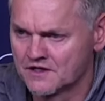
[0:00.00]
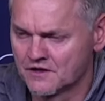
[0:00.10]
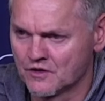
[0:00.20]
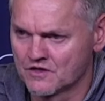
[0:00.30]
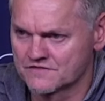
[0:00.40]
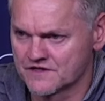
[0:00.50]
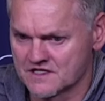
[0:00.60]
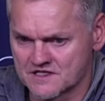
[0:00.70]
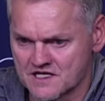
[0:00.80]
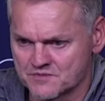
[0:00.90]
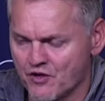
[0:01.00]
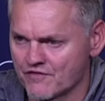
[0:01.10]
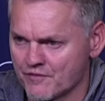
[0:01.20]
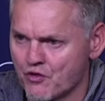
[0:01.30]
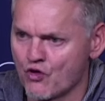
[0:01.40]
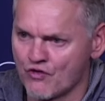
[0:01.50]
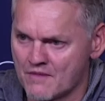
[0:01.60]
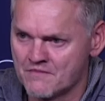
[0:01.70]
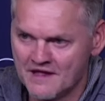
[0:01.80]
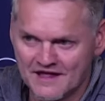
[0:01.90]
you know, as, as, as a part of a
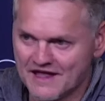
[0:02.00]
program,